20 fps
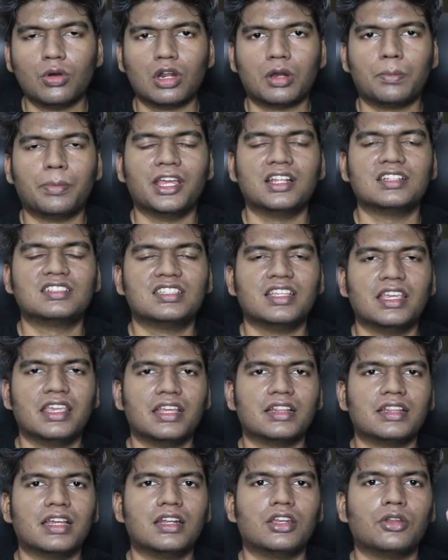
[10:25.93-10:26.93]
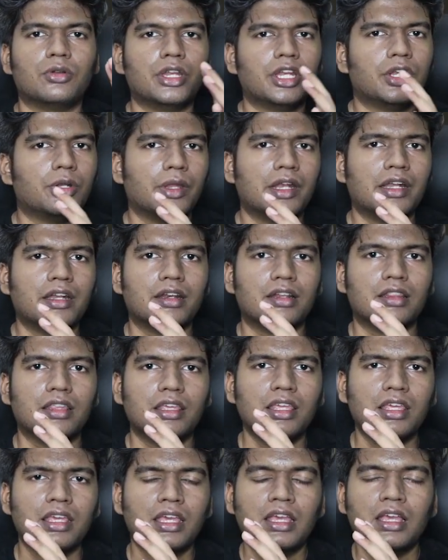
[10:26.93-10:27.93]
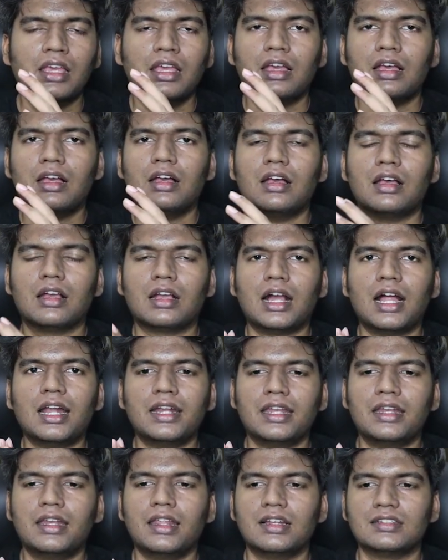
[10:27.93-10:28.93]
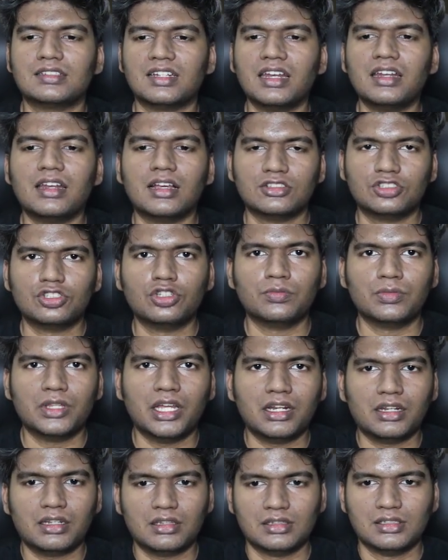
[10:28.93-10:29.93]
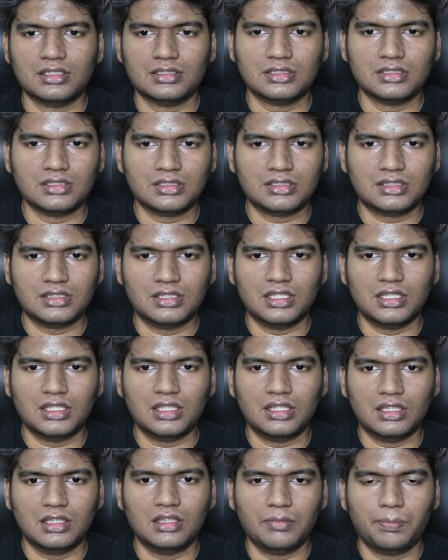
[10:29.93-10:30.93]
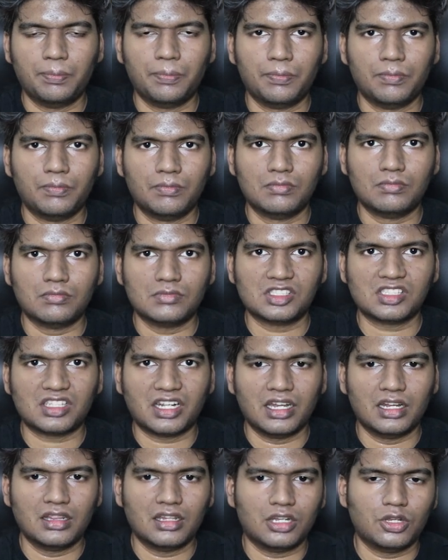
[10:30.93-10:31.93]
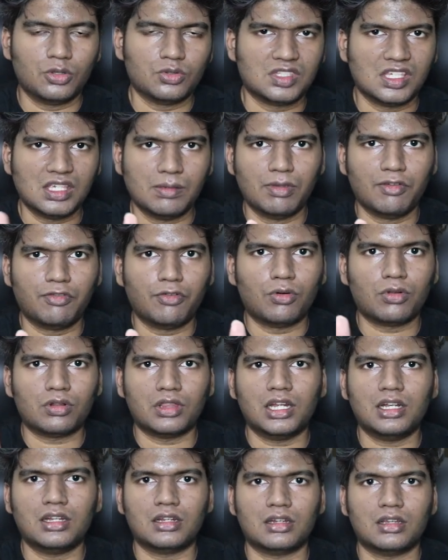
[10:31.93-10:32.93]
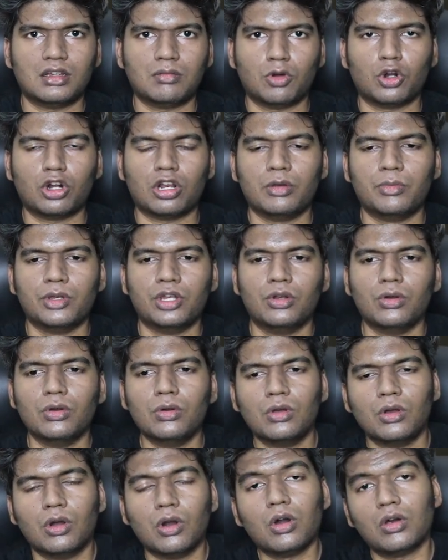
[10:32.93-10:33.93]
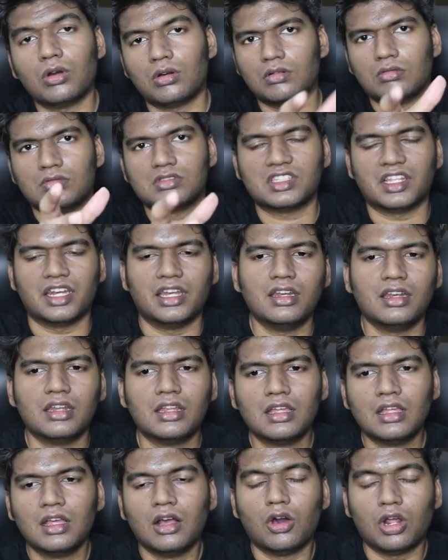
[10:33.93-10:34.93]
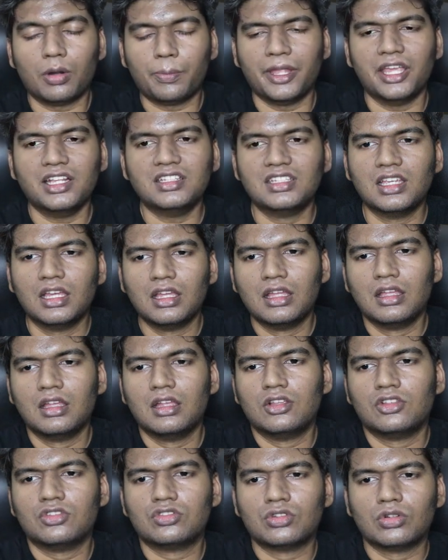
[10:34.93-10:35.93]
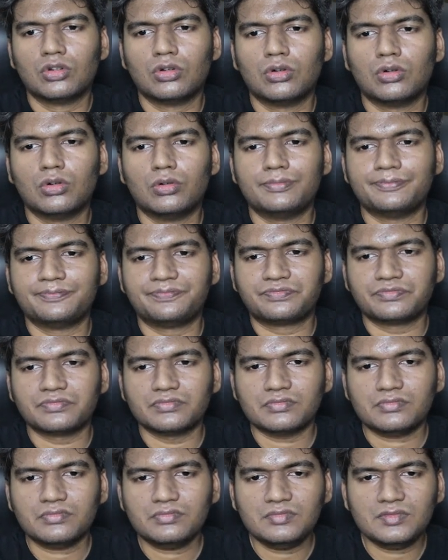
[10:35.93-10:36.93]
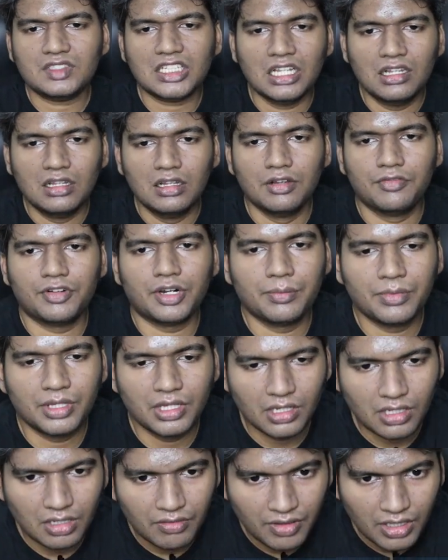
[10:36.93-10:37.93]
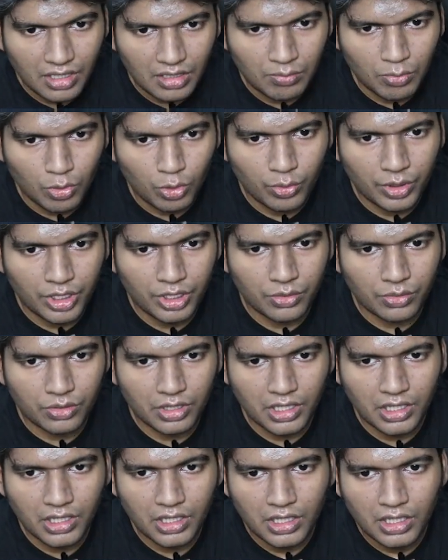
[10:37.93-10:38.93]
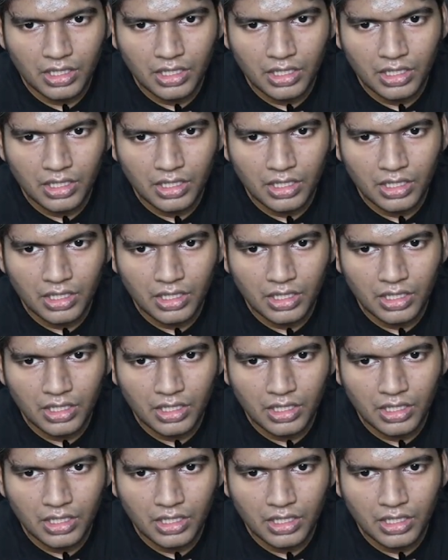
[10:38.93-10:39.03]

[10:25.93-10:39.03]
or a page saying that you need to enter the card details, right? Assume that this is the screen that you see before that model window or screen or page. So from here we will move into the